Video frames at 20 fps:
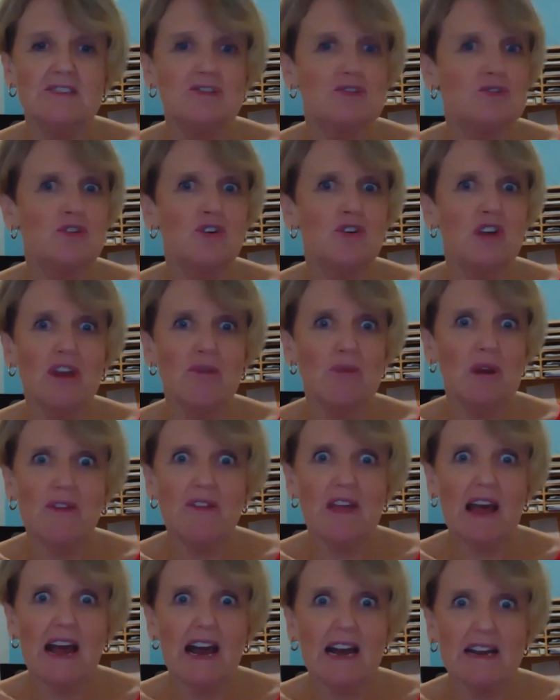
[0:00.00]
Do get rid of the
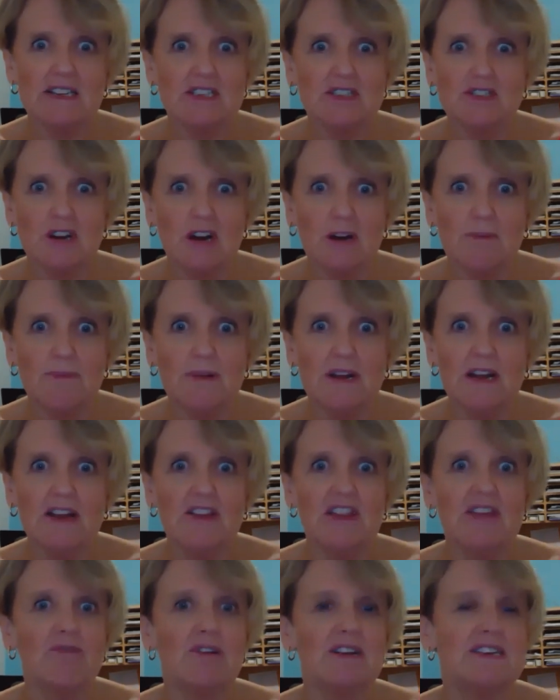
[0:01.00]
hardest job,
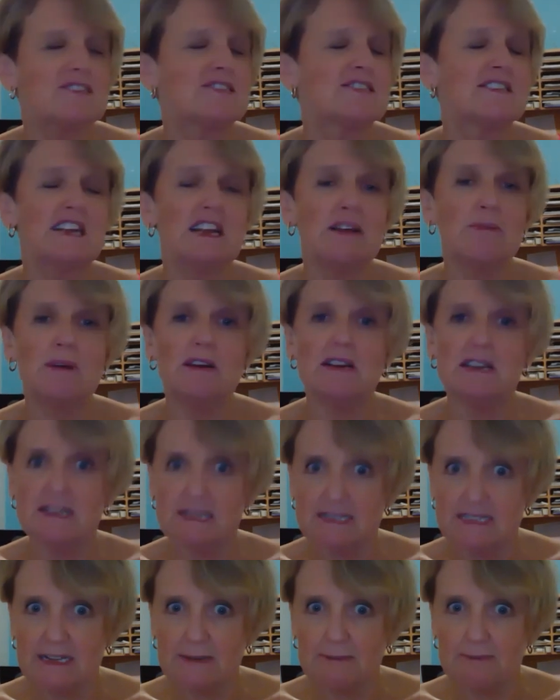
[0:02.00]
the rest seem
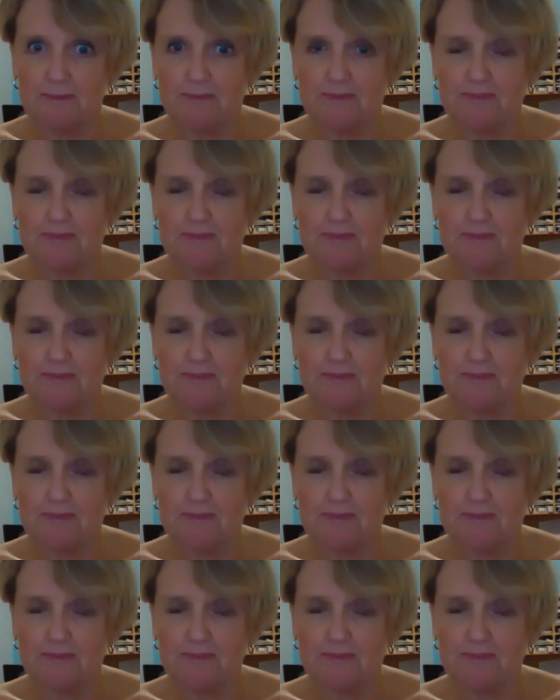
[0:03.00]
easy.